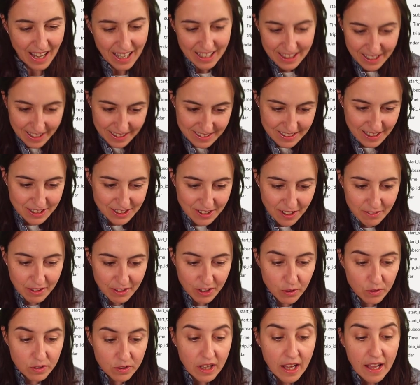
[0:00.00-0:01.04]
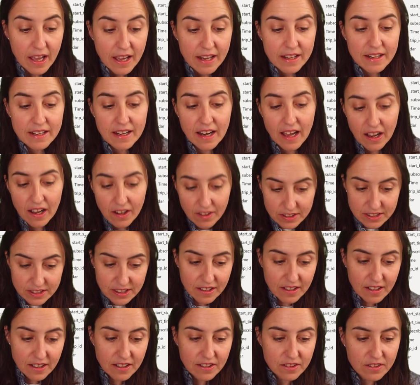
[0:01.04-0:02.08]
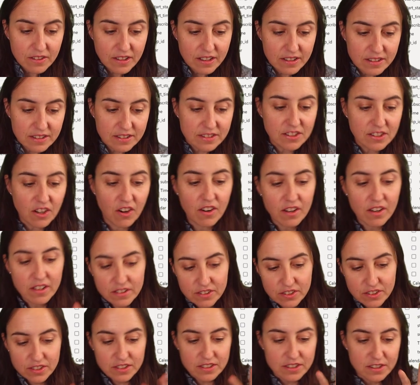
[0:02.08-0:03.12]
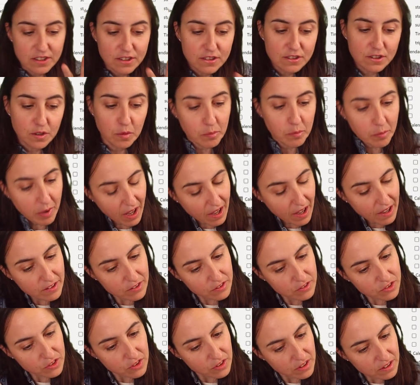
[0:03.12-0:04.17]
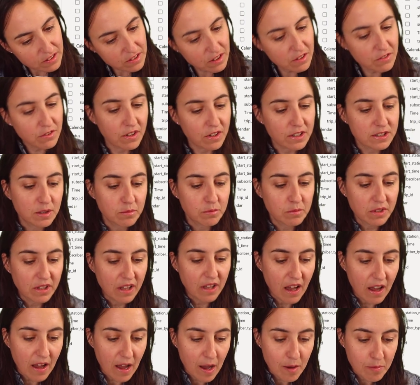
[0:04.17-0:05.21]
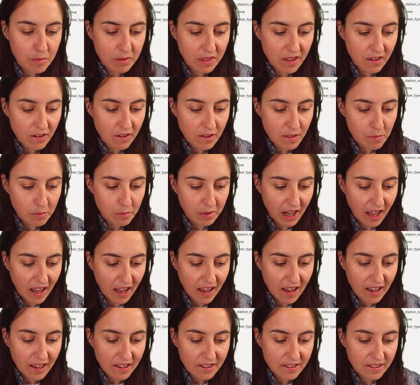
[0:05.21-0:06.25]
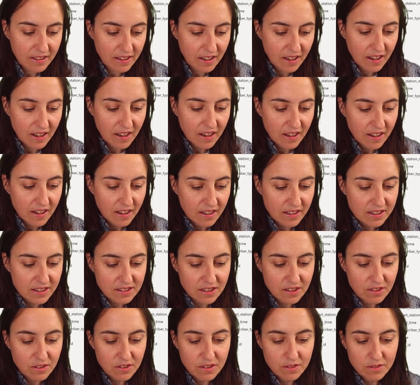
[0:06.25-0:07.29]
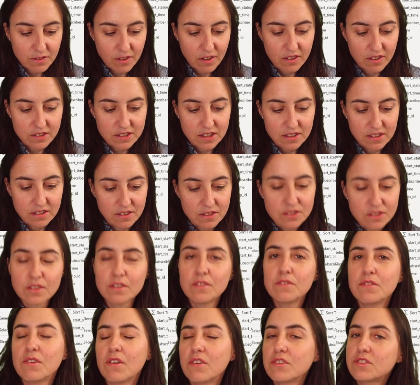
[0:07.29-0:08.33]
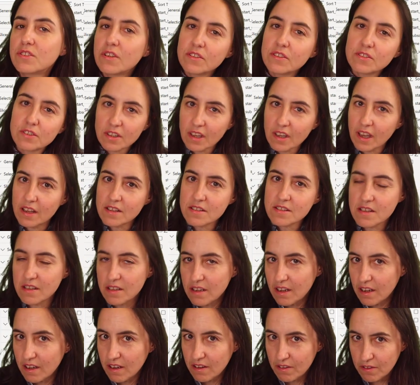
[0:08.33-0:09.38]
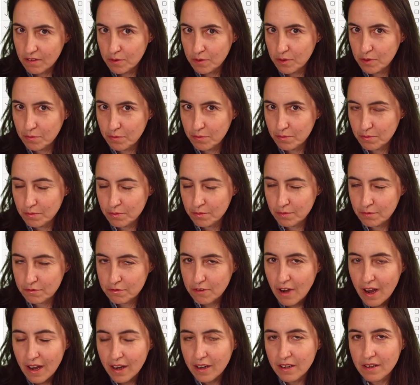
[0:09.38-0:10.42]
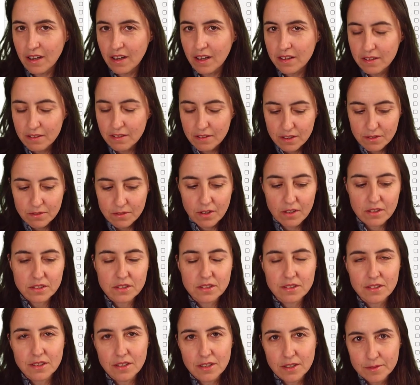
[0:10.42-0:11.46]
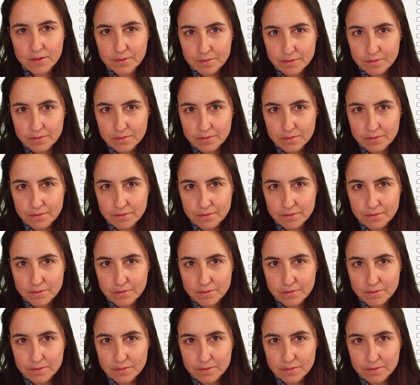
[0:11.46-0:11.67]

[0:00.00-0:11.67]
I think it's actually very cool. Now suddenly you can start to see some patterns. You can see, for example, up there the black is the university. So if you're trying to catch a, a ride at the university,